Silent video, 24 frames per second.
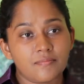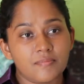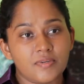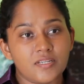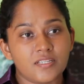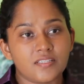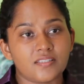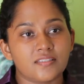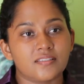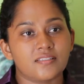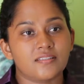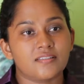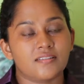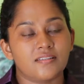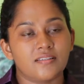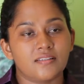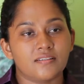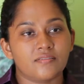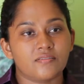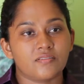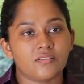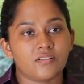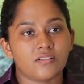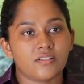the Masters in
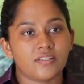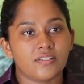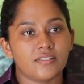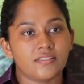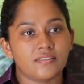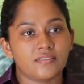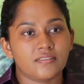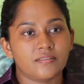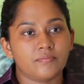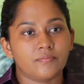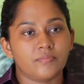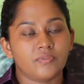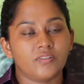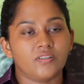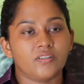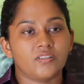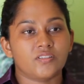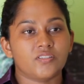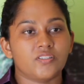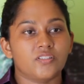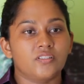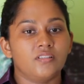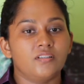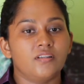Livestock Health and
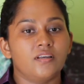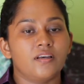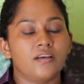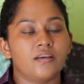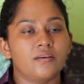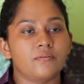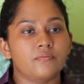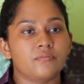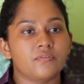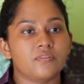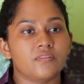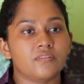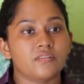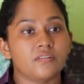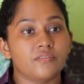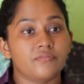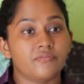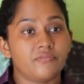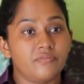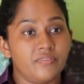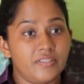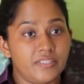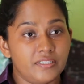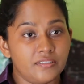Production, I was a
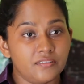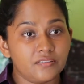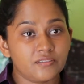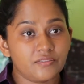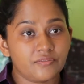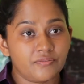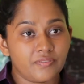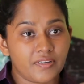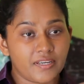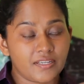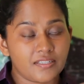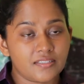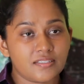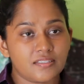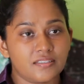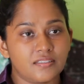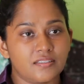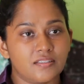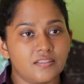field vet,